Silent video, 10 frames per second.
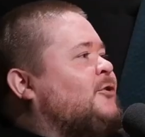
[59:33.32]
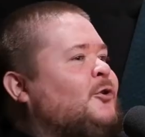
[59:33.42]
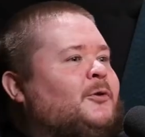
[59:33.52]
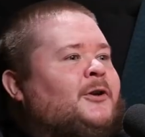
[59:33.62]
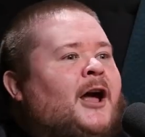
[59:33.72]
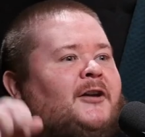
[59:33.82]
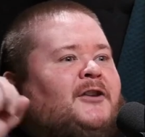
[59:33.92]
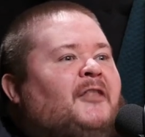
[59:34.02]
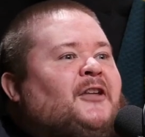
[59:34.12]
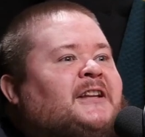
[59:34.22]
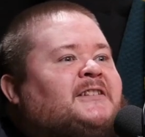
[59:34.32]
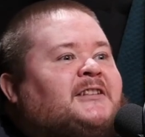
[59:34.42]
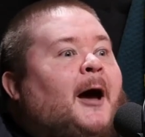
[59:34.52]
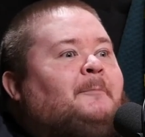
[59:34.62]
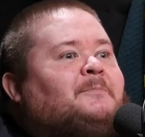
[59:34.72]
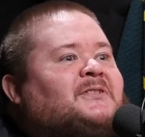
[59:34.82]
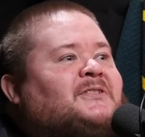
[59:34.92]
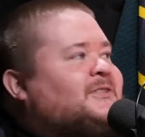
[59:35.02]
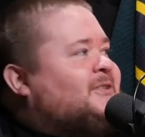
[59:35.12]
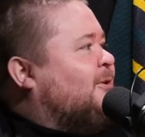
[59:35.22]
and going, nothing
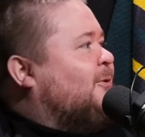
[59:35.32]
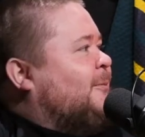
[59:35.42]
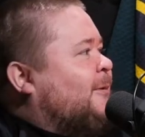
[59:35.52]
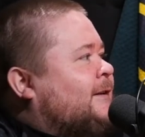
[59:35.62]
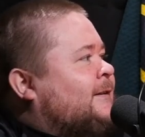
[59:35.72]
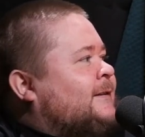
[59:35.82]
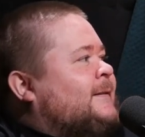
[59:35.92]
stops. You know what I mean?